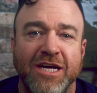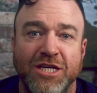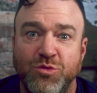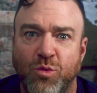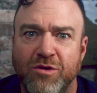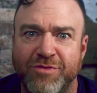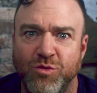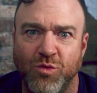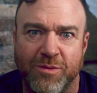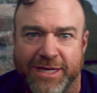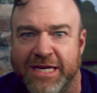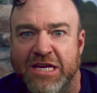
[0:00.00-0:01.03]
A dwarven
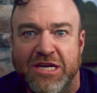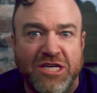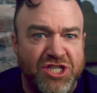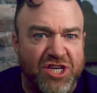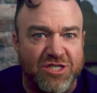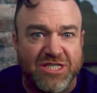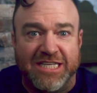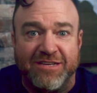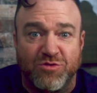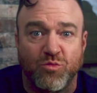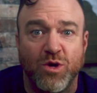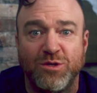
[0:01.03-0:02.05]
woman, shirt
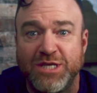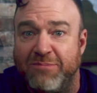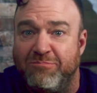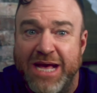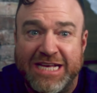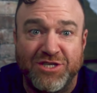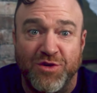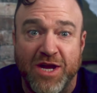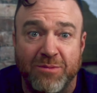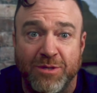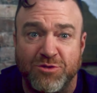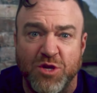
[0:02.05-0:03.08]
sleeves rolled up past her
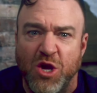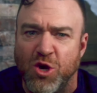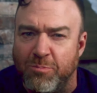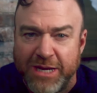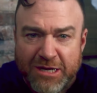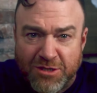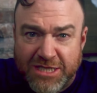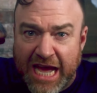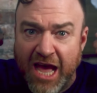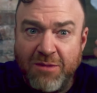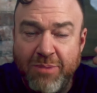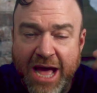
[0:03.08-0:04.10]
elbows, her beard
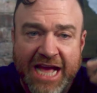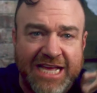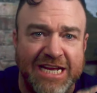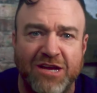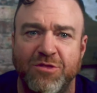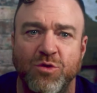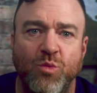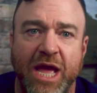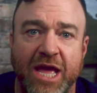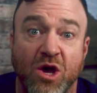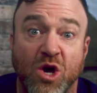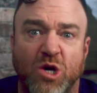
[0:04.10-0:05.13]
tied back and out of the
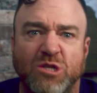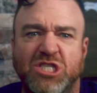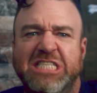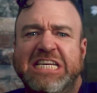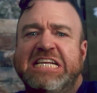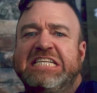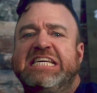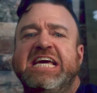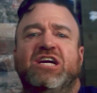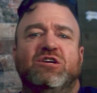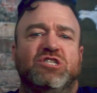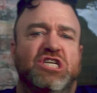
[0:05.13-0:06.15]
way, holds 10
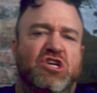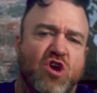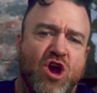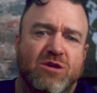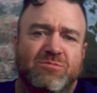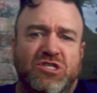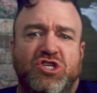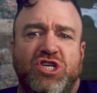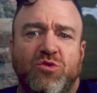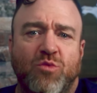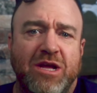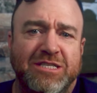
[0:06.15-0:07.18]
tankards in her arms as
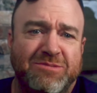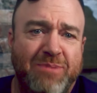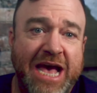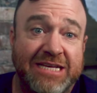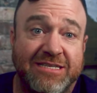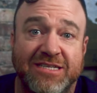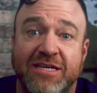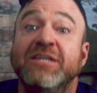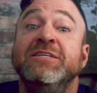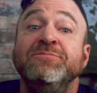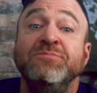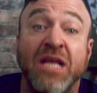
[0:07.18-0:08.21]
she runs past.
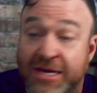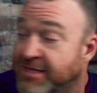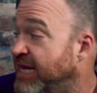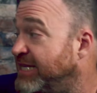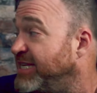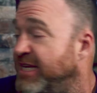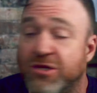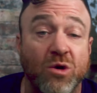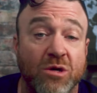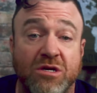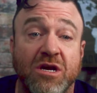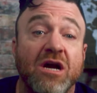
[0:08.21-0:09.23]
Take a seat in the
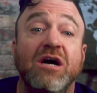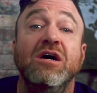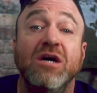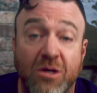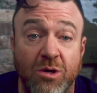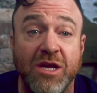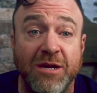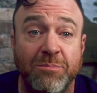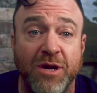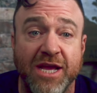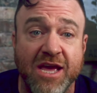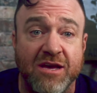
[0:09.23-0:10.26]
corner. What can I
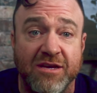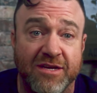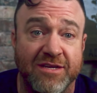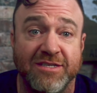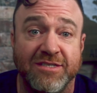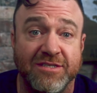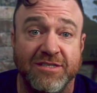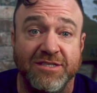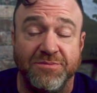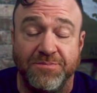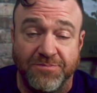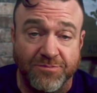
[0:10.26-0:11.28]
bring you?
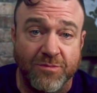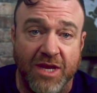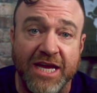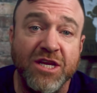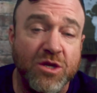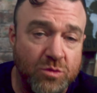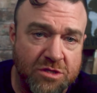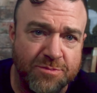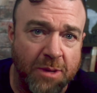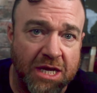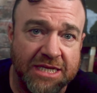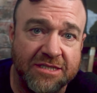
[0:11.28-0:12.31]
And you
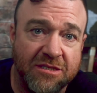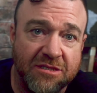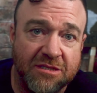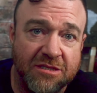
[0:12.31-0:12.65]
respond.